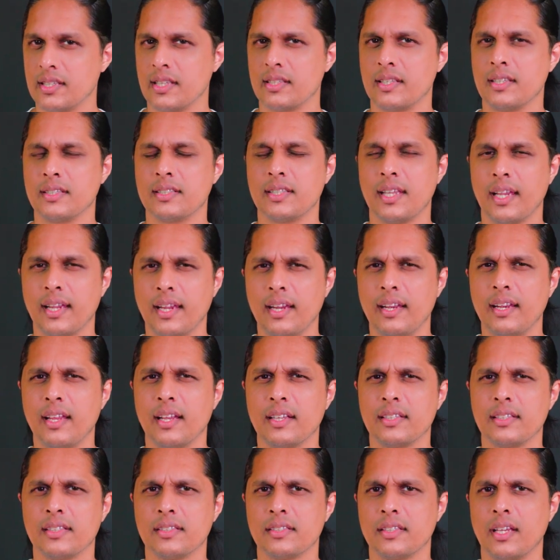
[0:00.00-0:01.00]
And the second
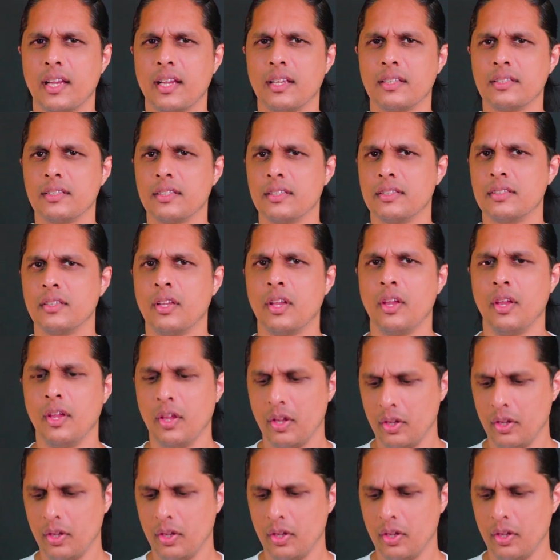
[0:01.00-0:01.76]
exercise is